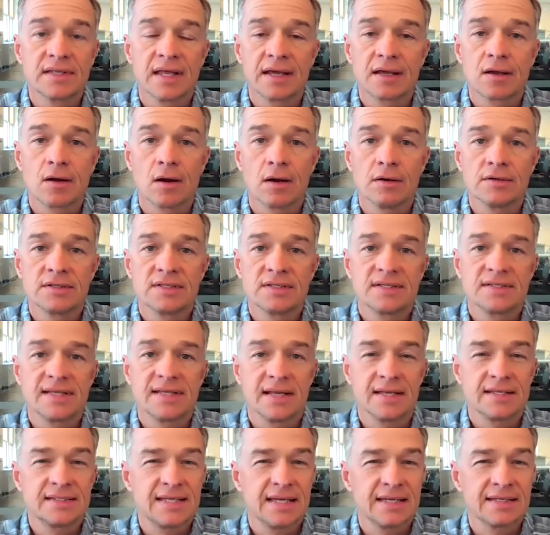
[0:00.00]
like ours is
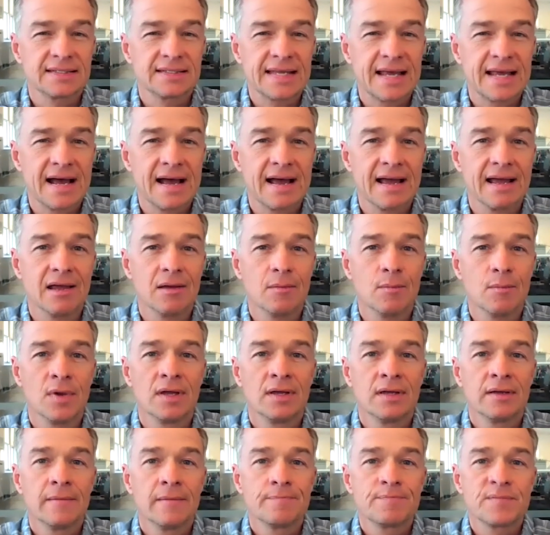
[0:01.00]
that it takes time
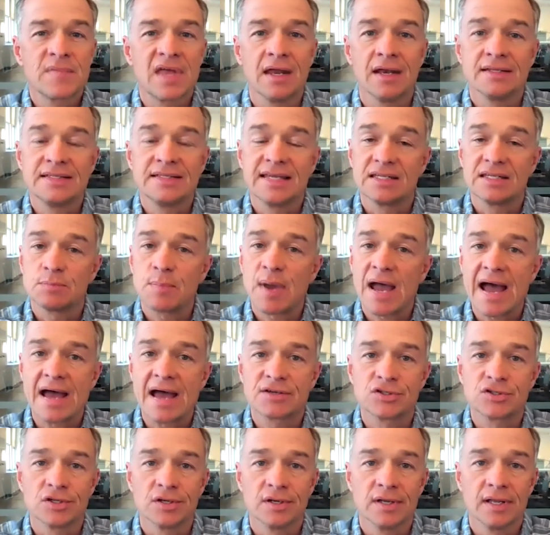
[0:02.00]
and it takes
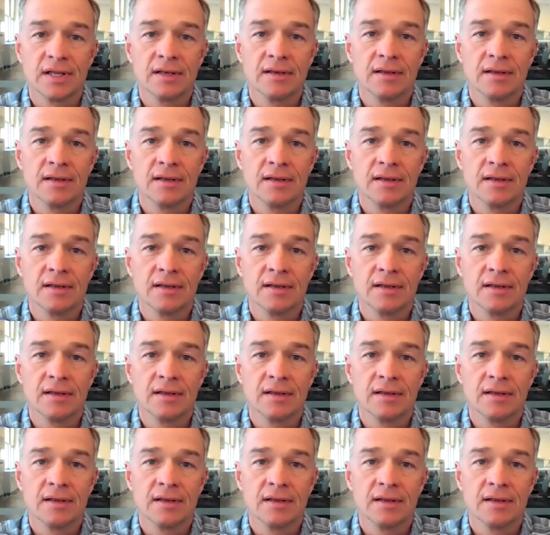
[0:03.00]
passion.